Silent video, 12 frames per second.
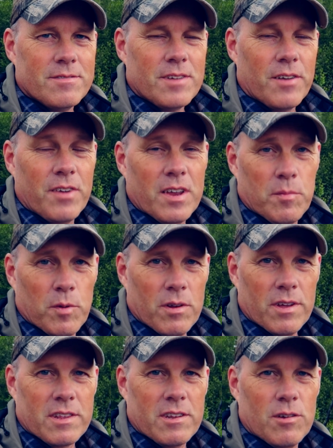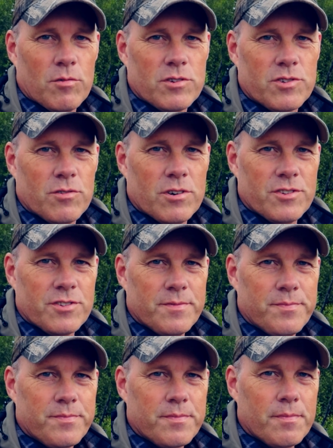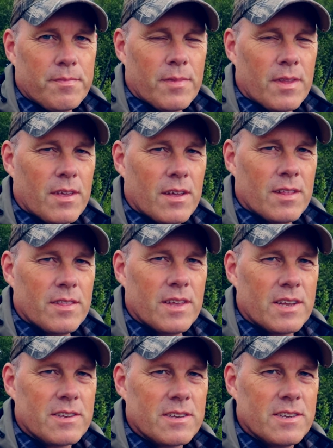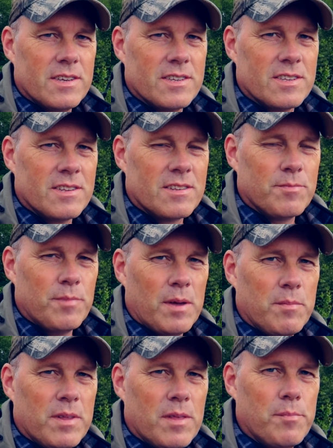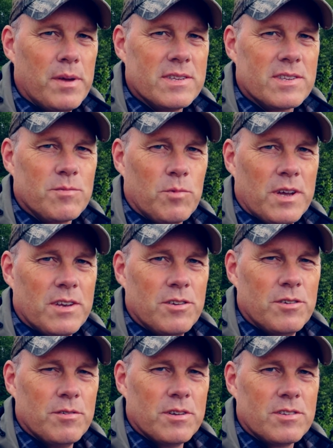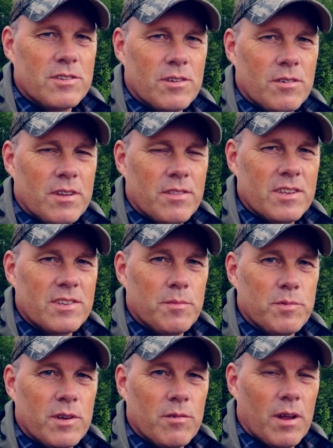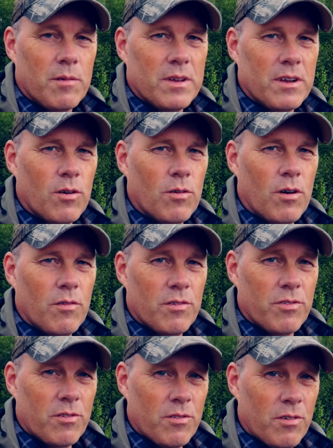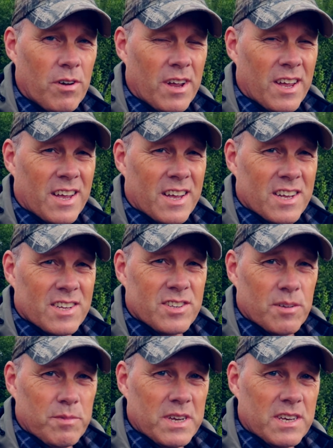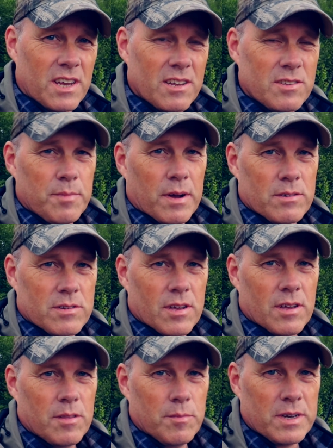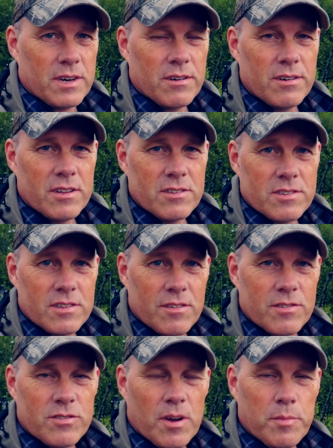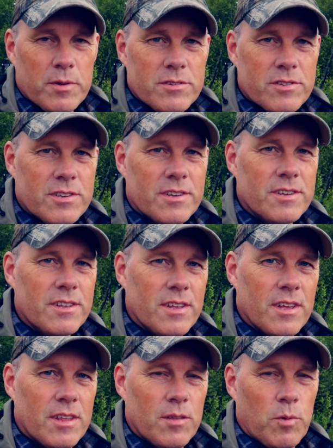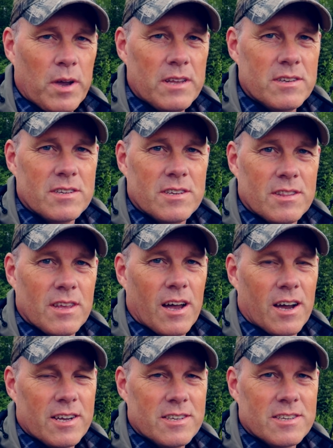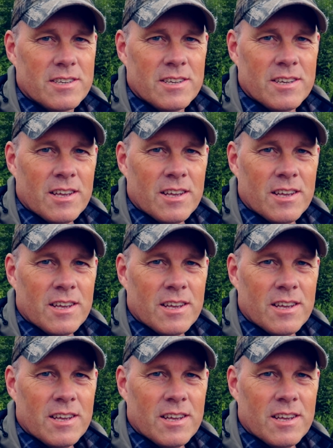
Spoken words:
available at the local stores. That isn't maybe the best way to do it. So in this episode I will go through some details about the materials of the tripods, the weight, the height,